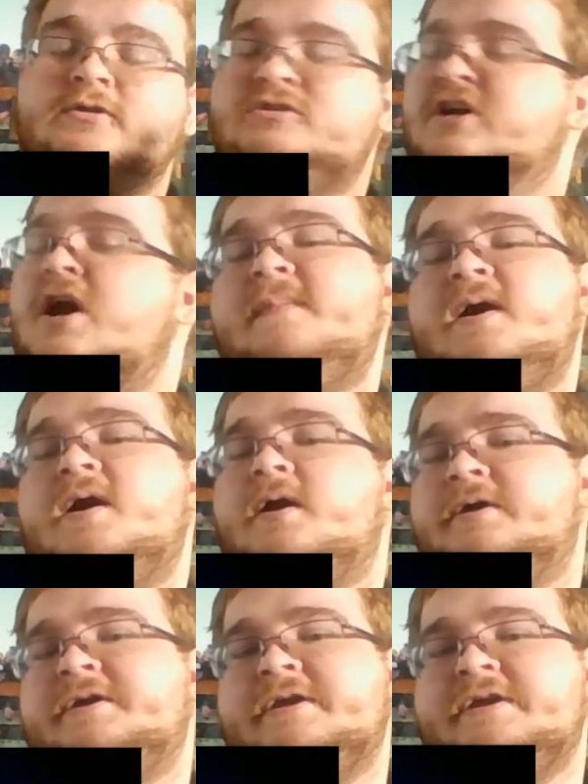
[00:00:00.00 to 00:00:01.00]
Tom
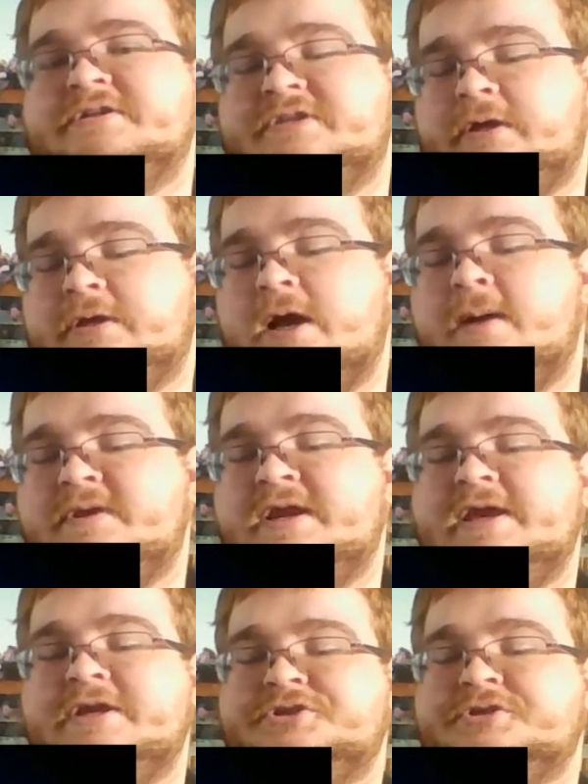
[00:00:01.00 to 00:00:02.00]
Holland is the
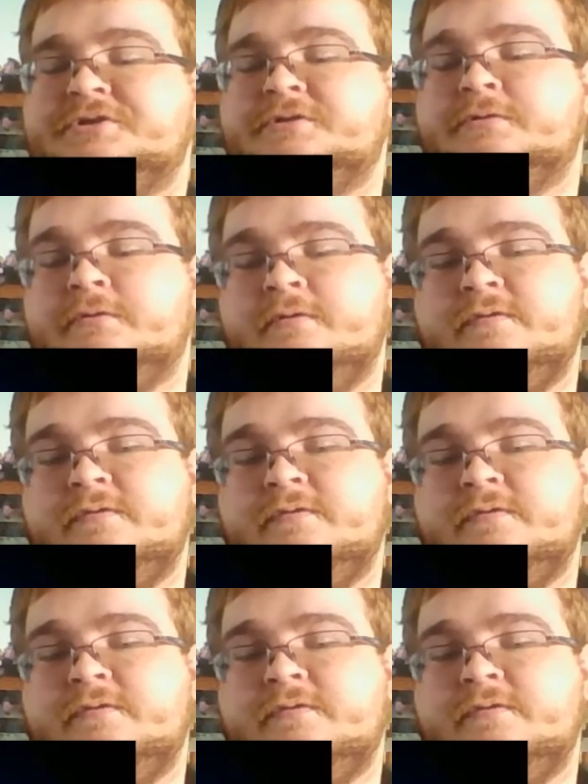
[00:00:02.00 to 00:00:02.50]
combination